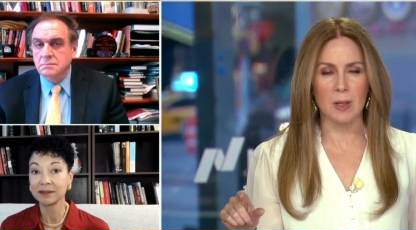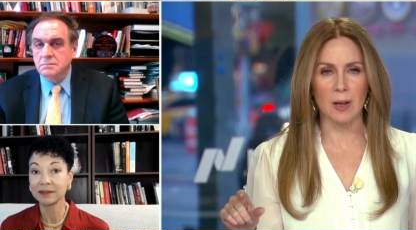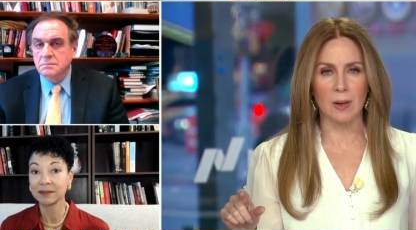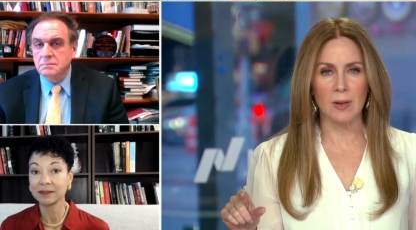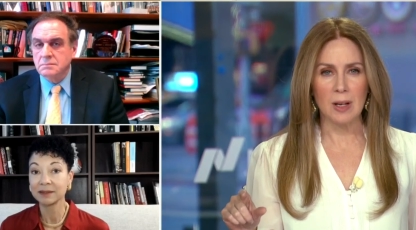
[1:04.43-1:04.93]

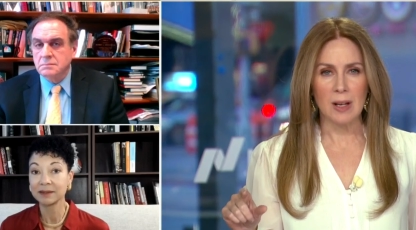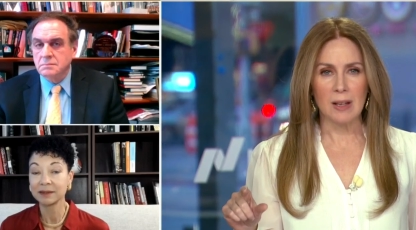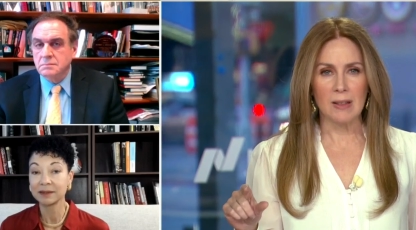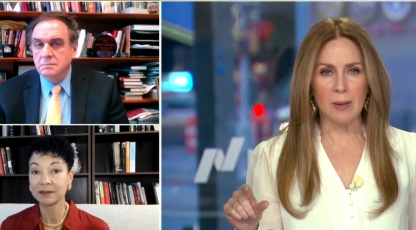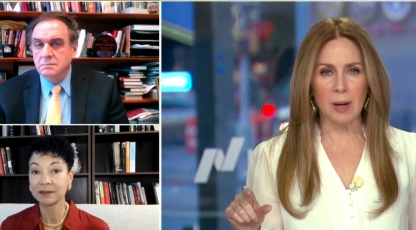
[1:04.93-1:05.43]
Speaker 1: though,
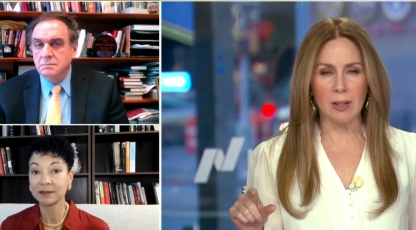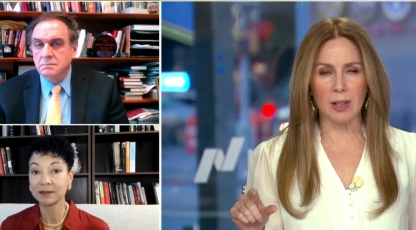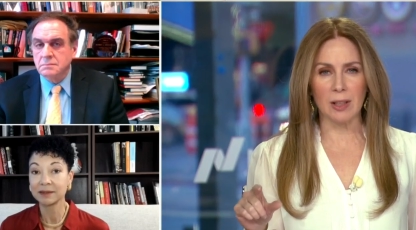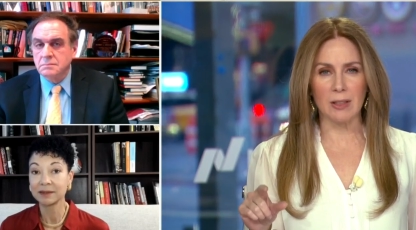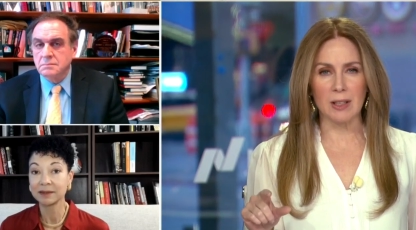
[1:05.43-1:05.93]
they might
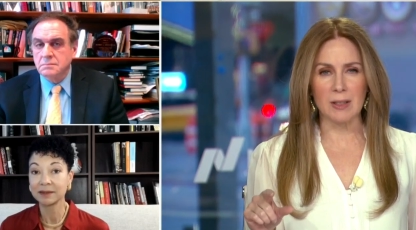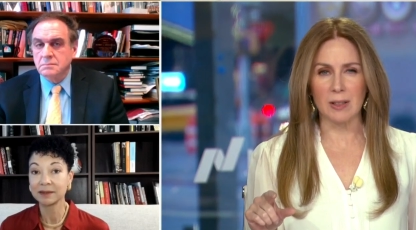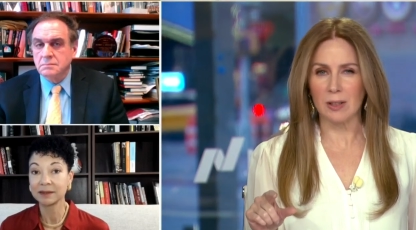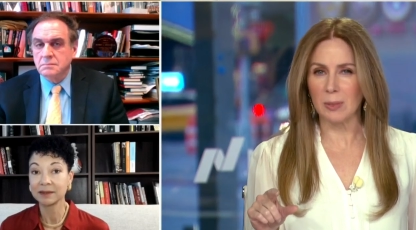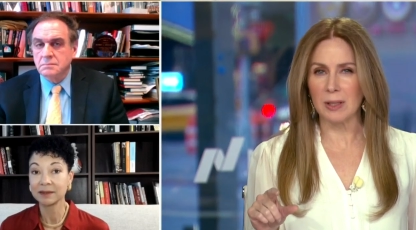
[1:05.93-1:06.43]
look at things a
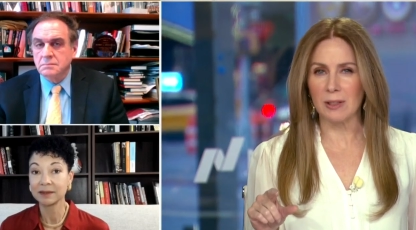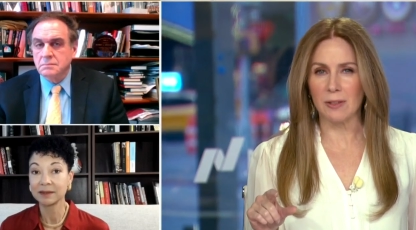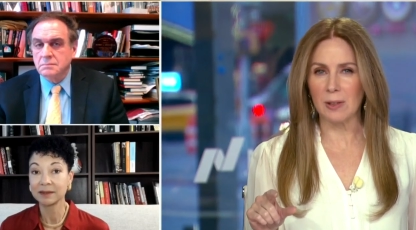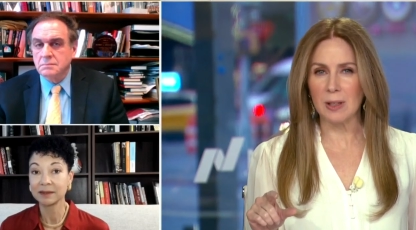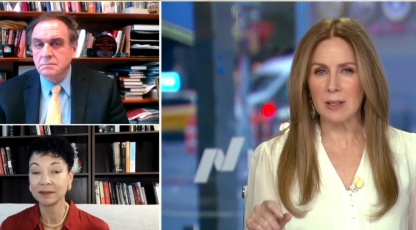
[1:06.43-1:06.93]
little bit
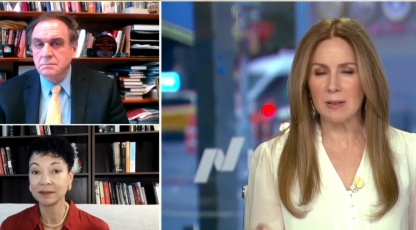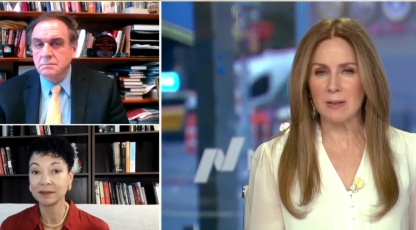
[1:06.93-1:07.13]
differently.